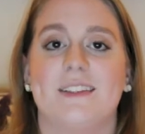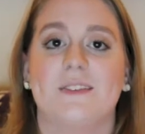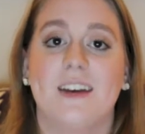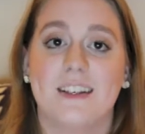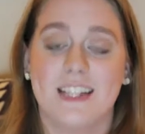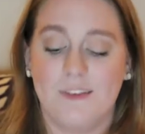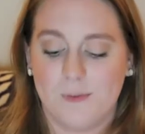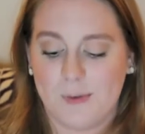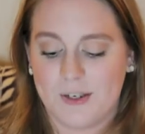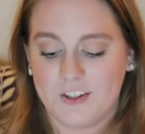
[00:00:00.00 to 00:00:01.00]
So if I was having
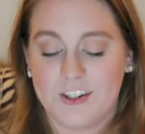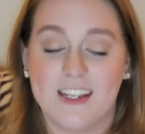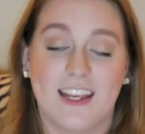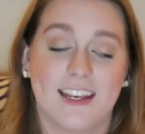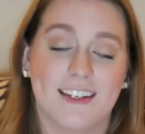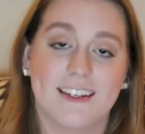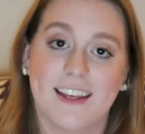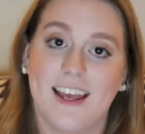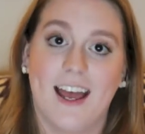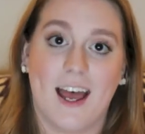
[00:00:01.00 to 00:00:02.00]
my picture taken,
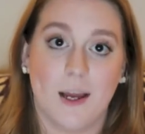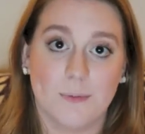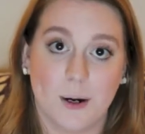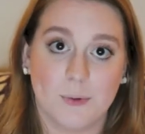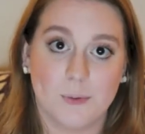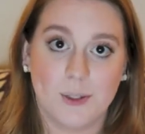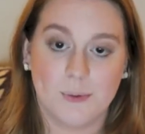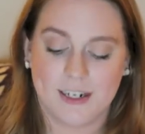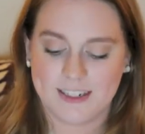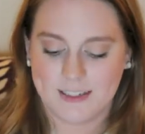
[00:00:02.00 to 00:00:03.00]
I'd probably
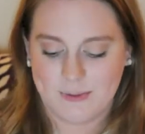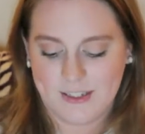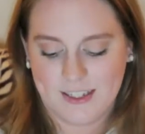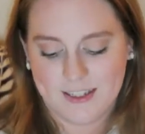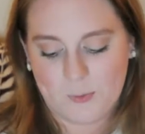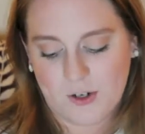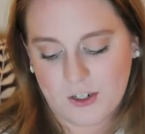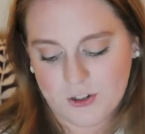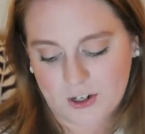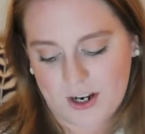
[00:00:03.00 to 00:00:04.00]
wear something that's pretty
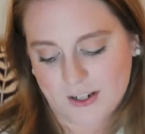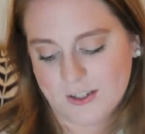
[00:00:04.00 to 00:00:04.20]
strong.